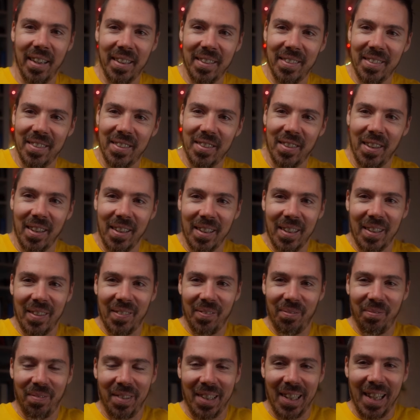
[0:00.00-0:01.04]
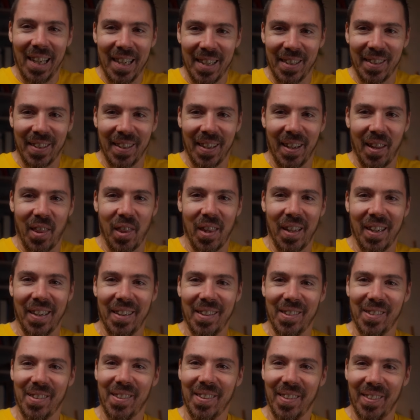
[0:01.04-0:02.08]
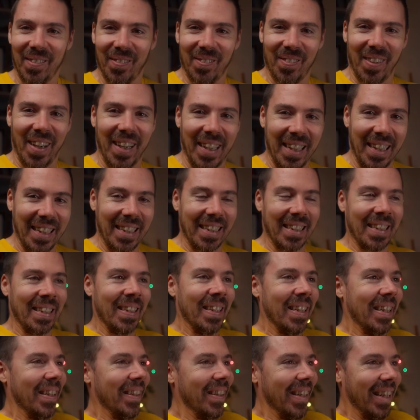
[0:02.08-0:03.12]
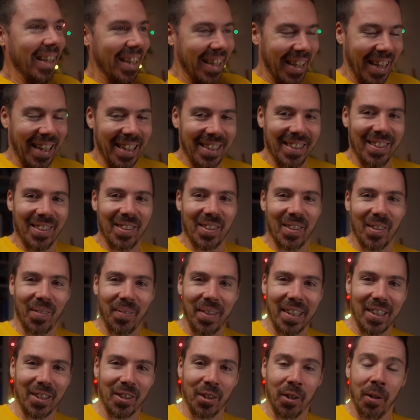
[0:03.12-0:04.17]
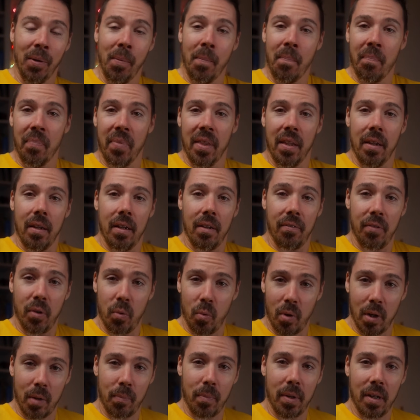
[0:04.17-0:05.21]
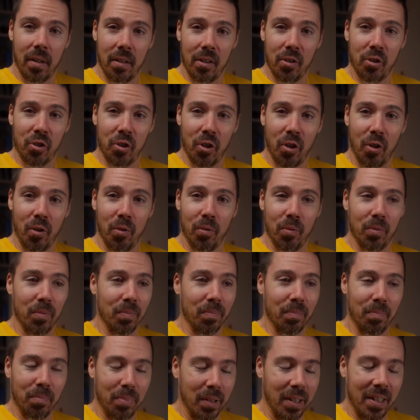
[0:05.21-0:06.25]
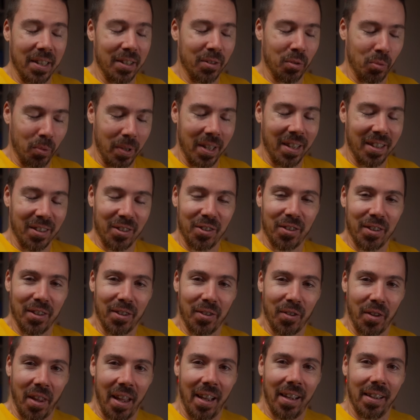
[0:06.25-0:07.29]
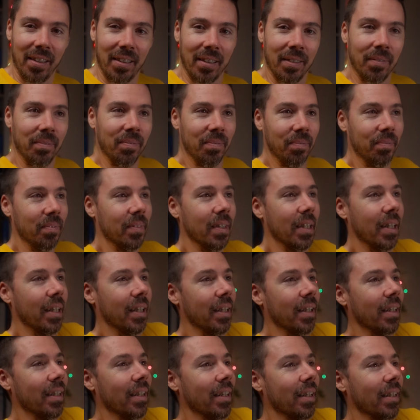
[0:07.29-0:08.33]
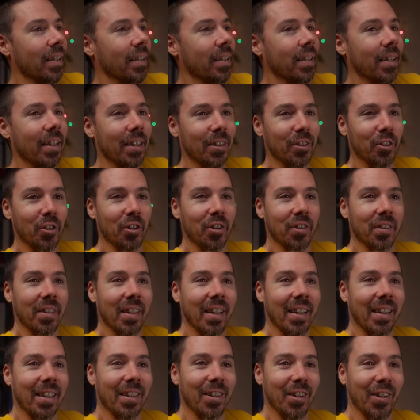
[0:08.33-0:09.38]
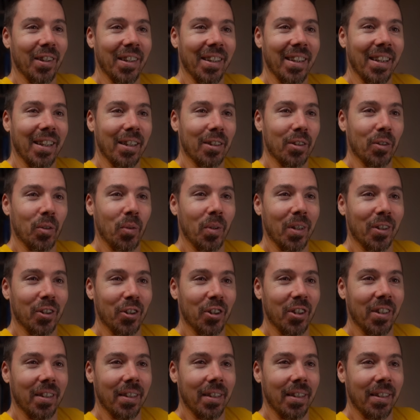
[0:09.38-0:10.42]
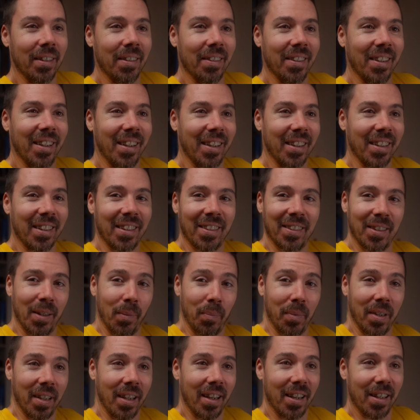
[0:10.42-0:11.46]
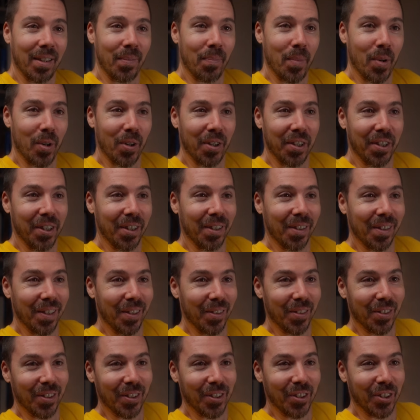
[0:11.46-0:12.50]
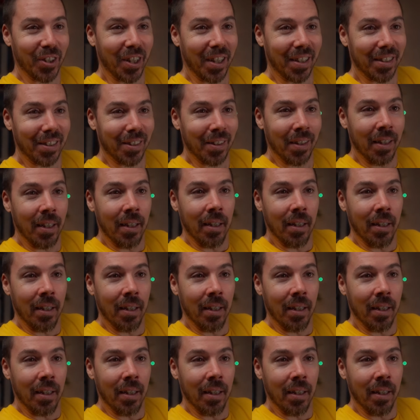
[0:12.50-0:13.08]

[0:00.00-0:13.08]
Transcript: I suck at placing things right. I hate you so much. If you want to be on the show, please reconsider that. And let's just get to the next question. Not accepting any more your loser shots.